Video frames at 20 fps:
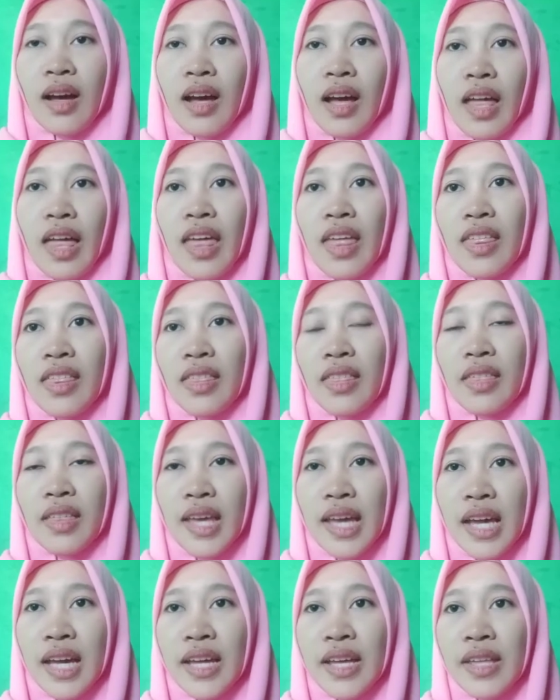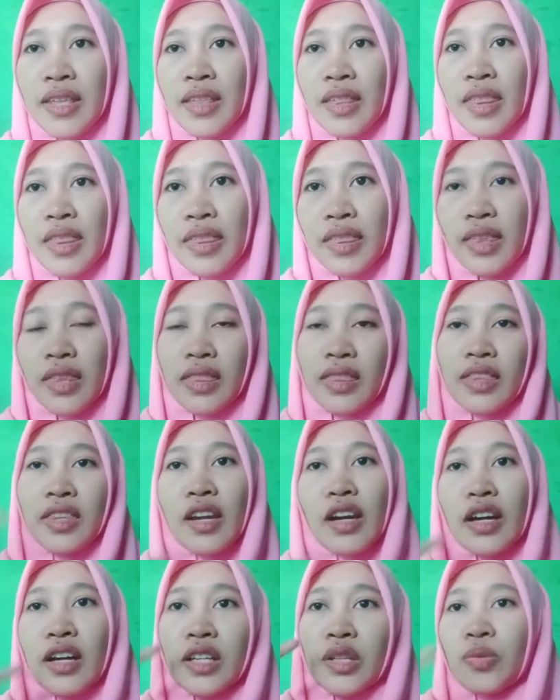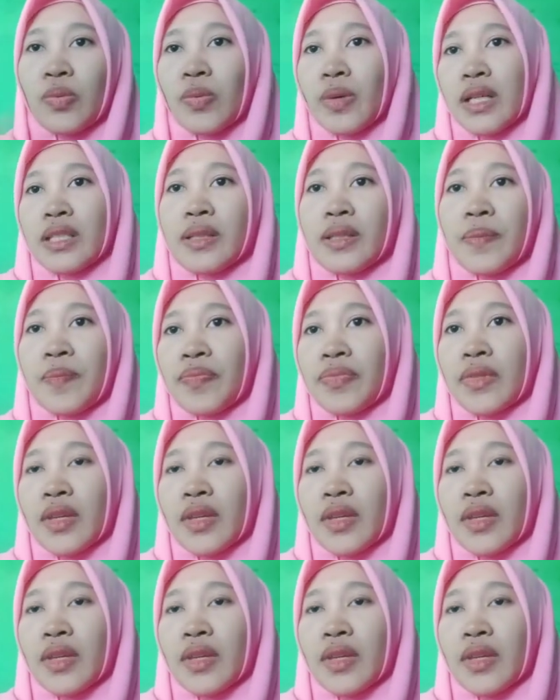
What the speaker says: And then the third one